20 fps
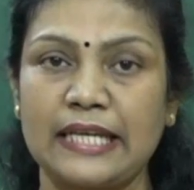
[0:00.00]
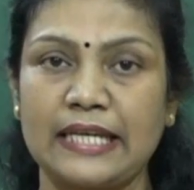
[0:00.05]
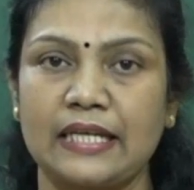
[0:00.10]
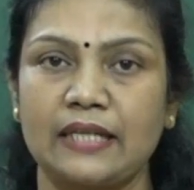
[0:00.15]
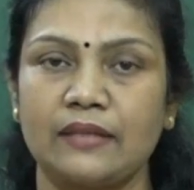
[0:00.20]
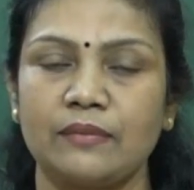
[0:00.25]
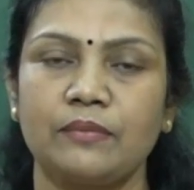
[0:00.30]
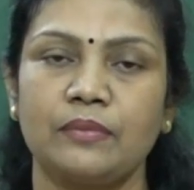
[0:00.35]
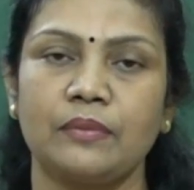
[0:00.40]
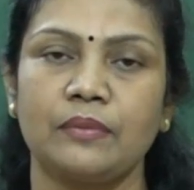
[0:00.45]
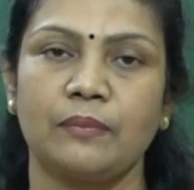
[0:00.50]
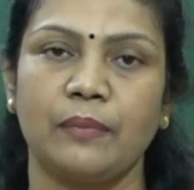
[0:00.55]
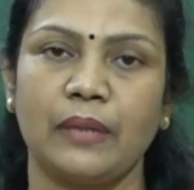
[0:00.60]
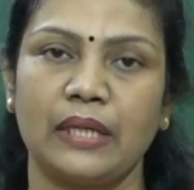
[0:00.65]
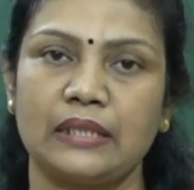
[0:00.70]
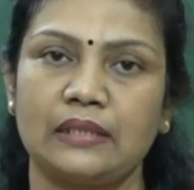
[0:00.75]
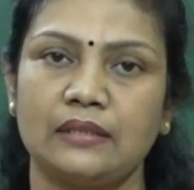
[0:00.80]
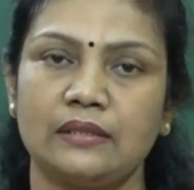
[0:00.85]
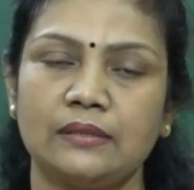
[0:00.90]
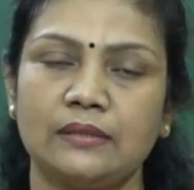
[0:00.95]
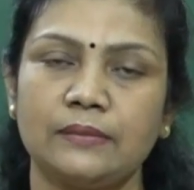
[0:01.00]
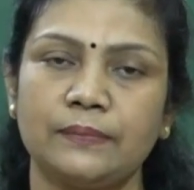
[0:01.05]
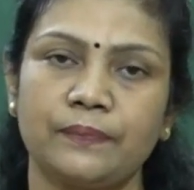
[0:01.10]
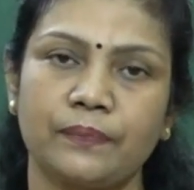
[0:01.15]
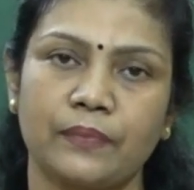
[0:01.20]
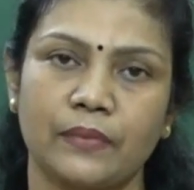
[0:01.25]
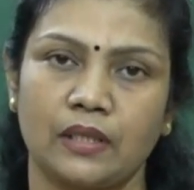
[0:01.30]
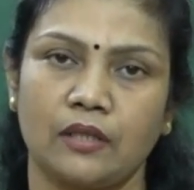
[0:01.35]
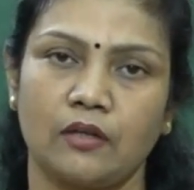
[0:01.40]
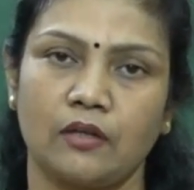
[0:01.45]
taken by the
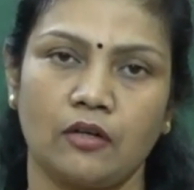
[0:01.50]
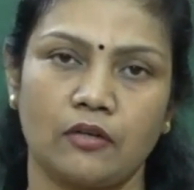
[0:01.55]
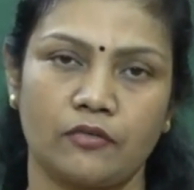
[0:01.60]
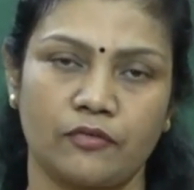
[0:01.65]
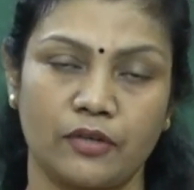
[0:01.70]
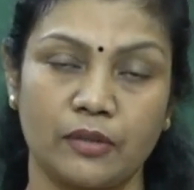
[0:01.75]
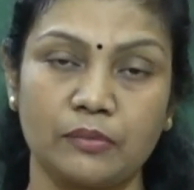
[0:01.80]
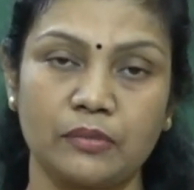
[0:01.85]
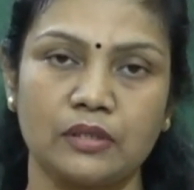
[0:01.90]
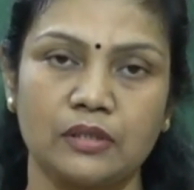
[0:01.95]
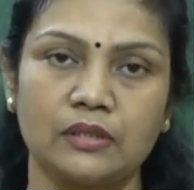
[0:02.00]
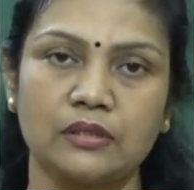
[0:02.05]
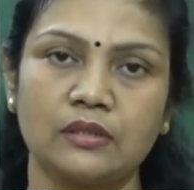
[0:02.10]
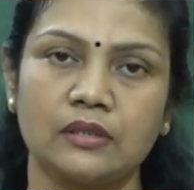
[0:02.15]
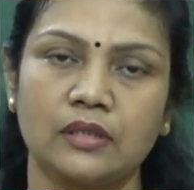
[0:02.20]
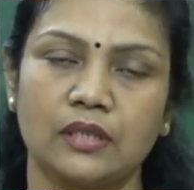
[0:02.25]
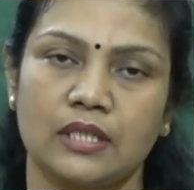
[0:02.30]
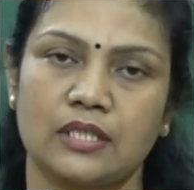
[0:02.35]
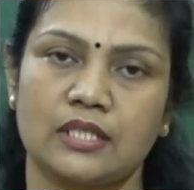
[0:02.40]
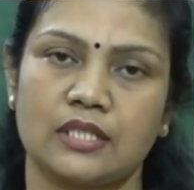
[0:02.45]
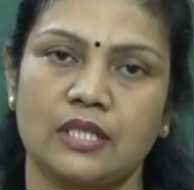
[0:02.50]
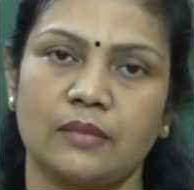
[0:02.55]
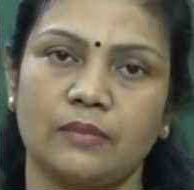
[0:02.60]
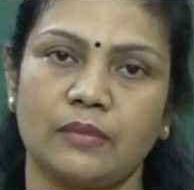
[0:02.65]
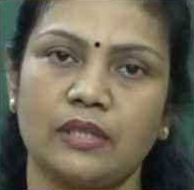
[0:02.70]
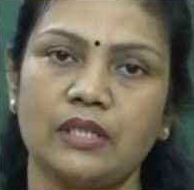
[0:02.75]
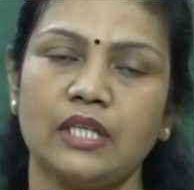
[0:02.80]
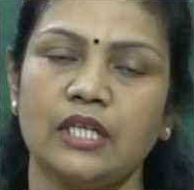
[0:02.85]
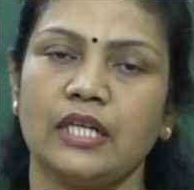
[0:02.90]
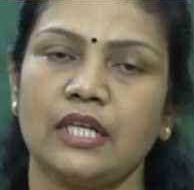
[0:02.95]
or from the
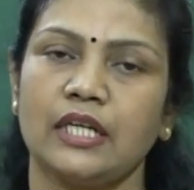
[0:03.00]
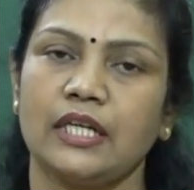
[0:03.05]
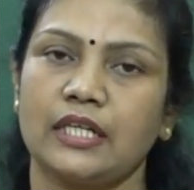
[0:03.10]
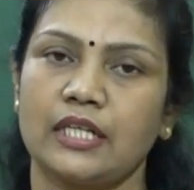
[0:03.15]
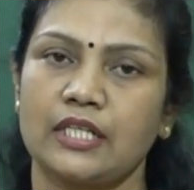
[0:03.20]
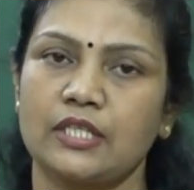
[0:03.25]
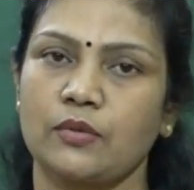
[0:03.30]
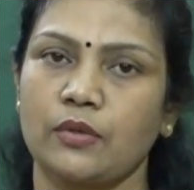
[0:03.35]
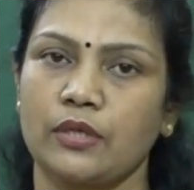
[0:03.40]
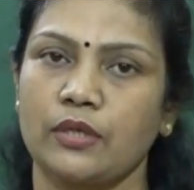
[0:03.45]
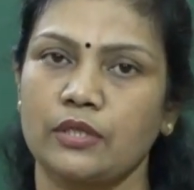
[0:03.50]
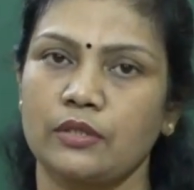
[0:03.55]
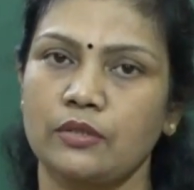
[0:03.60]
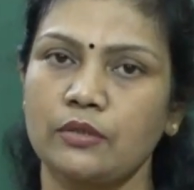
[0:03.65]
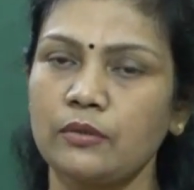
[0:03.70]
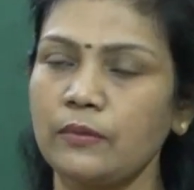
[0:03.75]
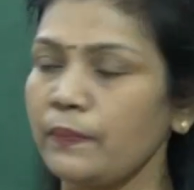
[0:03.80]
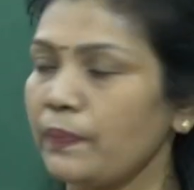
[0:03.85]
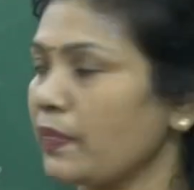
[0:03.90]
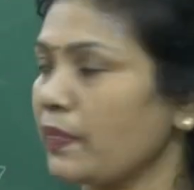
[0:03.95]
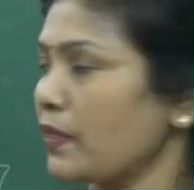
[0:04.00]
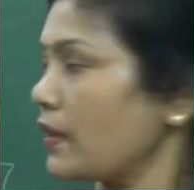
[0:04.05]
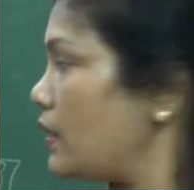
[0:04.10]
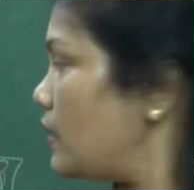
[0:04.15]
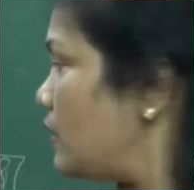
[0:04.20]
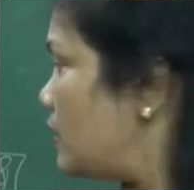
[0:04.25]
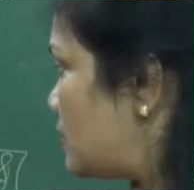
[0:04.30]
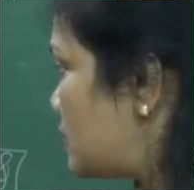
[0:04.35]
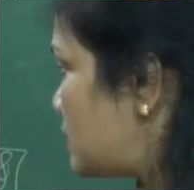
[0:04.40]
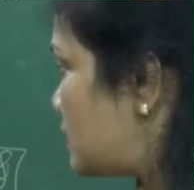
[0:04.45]
customer. It is going to
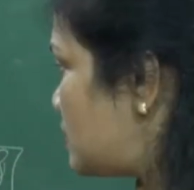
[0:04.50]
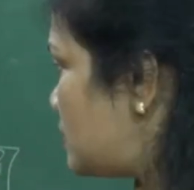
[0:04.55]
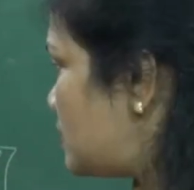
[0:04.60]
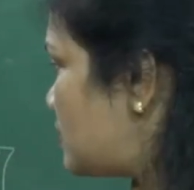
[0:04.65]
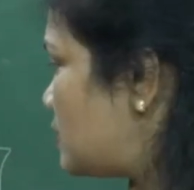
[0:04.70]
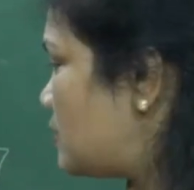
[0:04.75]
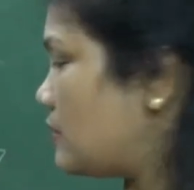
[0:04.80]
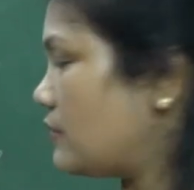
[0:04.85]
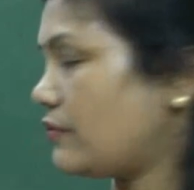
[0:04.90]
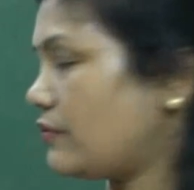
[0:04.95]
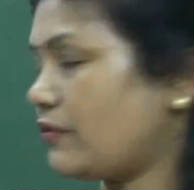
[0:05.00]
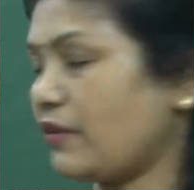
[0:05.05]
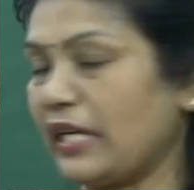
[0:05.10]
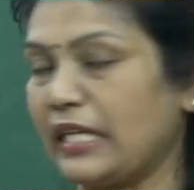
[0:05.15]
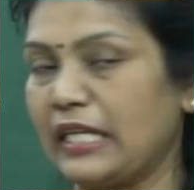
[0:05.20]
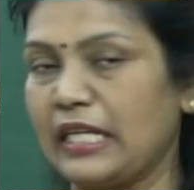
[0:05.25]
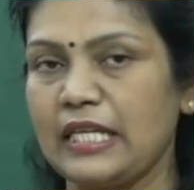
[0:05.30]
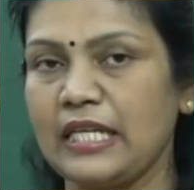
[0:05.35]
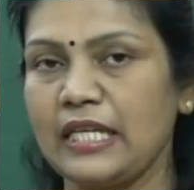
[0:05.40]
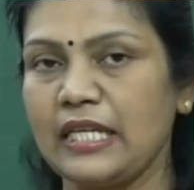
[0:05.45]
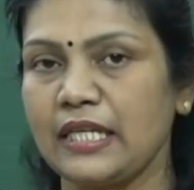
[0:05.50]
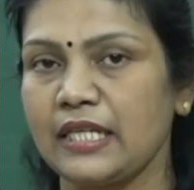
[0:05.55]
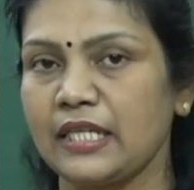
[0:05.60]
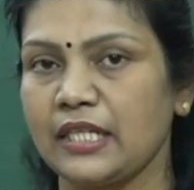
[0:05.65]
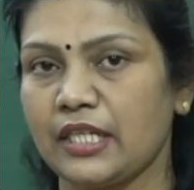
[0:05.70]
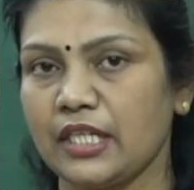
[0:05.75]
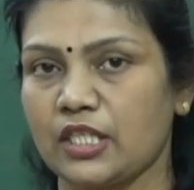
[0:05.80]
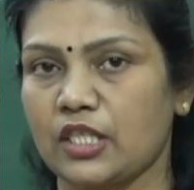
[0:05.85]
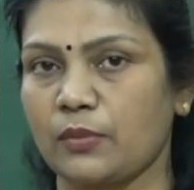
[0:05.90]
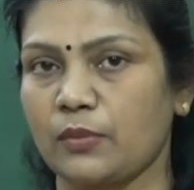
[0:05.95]
finally
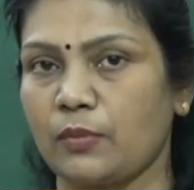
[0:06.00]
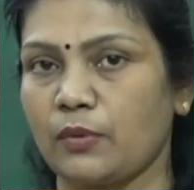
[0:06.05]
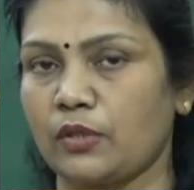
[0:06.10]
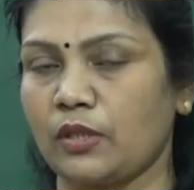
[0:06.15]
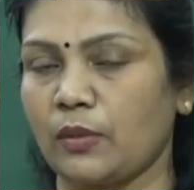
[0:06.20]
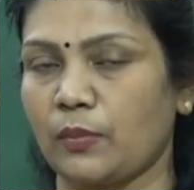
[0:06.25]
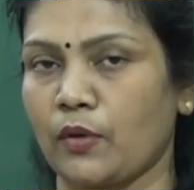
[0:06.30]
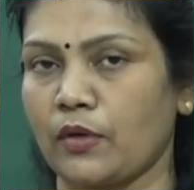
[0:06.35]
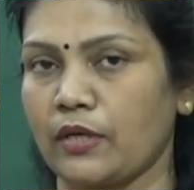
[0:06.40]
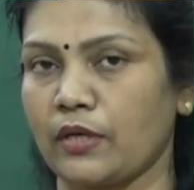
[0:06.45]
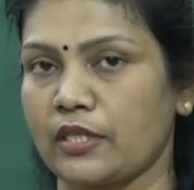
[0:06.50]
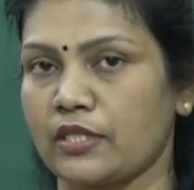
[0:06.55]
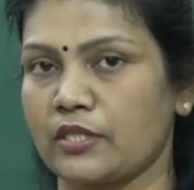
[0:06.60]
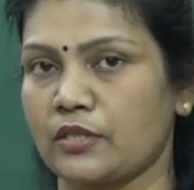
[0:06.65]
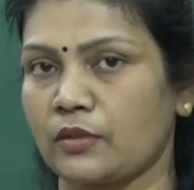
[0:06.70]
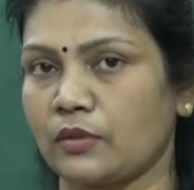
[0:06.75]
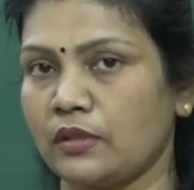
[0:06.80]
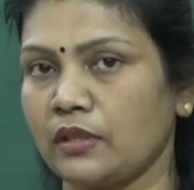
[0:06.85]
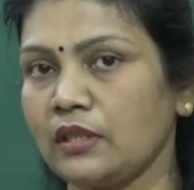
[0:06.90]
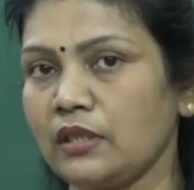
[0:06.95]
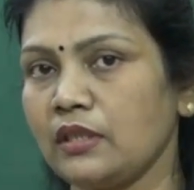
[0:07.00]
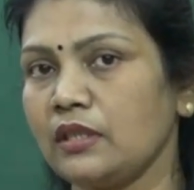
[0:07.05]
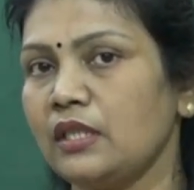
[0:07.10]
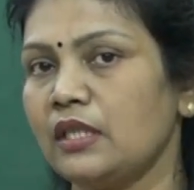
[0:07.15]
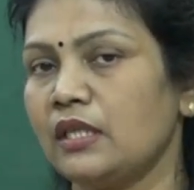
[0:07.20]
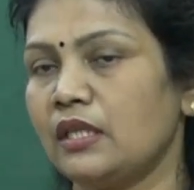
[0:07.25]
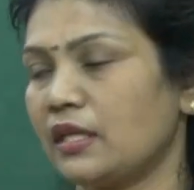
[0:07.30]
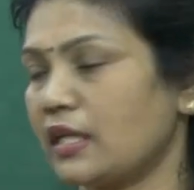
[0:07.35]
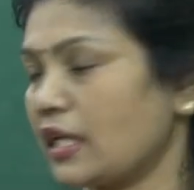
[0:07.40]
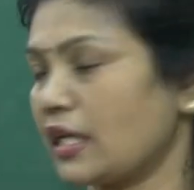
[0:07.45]
distribute the products to the
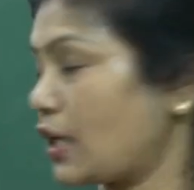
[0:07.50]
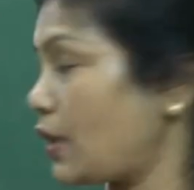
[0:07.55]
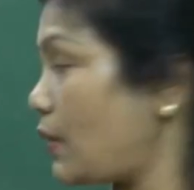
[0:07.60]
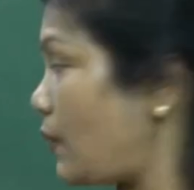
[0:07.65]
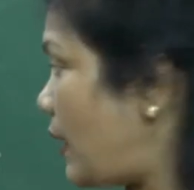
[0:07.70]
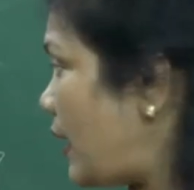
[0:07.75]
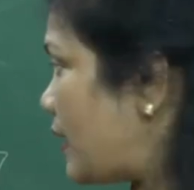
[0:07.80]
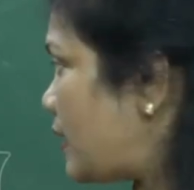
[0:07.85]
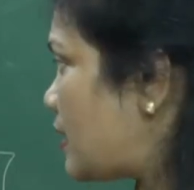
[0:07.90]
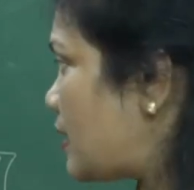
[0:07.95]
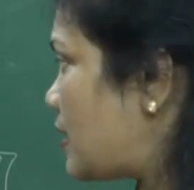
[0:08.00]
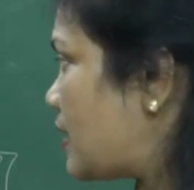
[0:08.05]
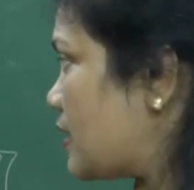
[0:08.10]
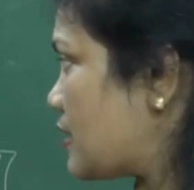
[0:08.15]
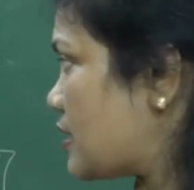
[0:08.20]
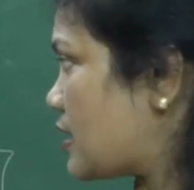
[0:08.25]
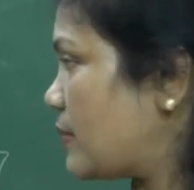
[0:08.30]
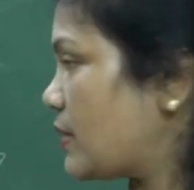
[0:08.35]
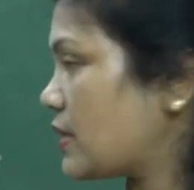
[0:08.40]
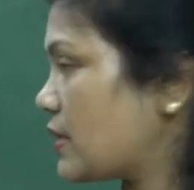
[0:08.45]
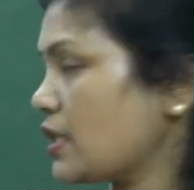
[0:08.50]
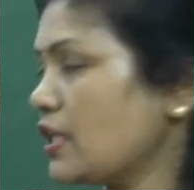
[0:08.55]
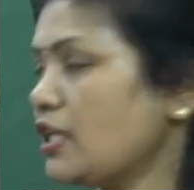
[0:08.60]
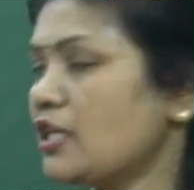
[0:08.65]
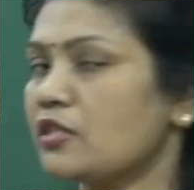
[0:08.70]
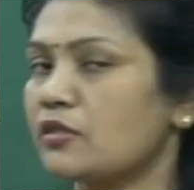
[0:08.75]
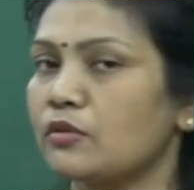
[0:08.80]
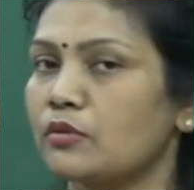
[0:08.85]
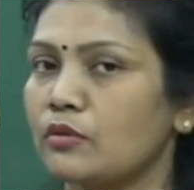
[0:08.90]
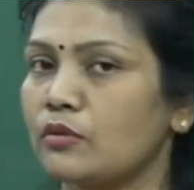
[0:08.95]
required customers.
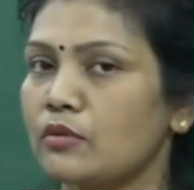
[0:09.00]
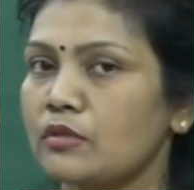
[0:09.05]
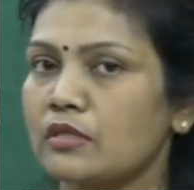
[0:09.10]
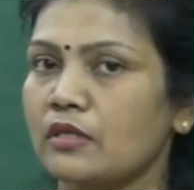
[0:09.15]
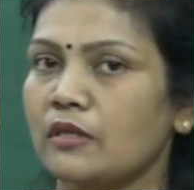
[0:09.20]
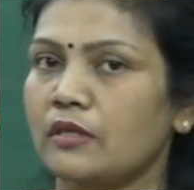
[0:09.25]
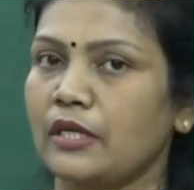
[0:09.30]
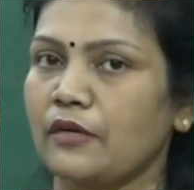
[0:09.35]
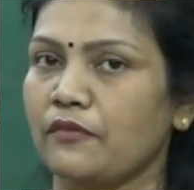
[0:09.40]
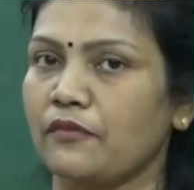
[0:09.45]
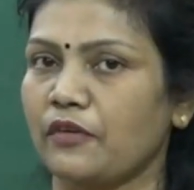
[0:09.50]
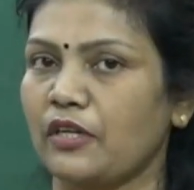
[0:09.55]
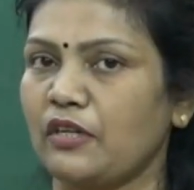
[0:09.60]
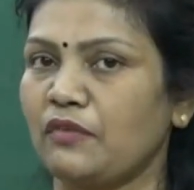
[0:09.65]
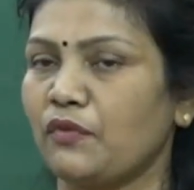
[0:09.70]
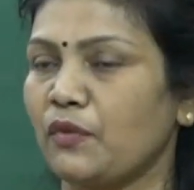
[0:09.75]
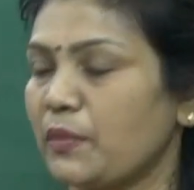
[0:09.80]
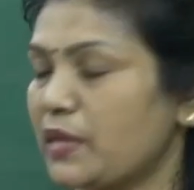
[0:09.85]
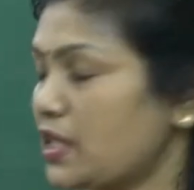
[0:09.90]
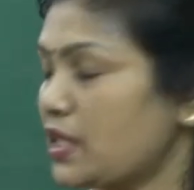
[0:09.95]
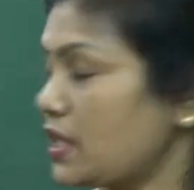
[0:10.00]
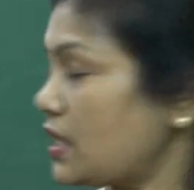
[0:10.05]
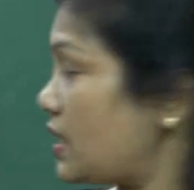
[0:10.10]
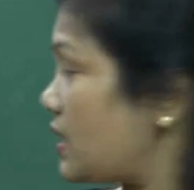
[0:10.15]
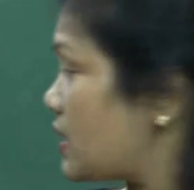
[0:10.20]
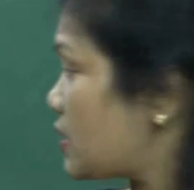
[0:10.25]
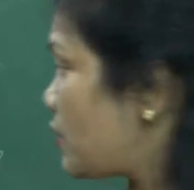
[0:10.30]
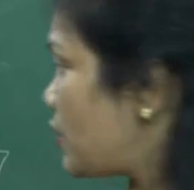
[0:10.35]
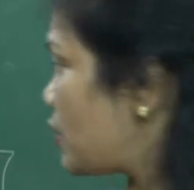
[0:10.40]
So those kind of information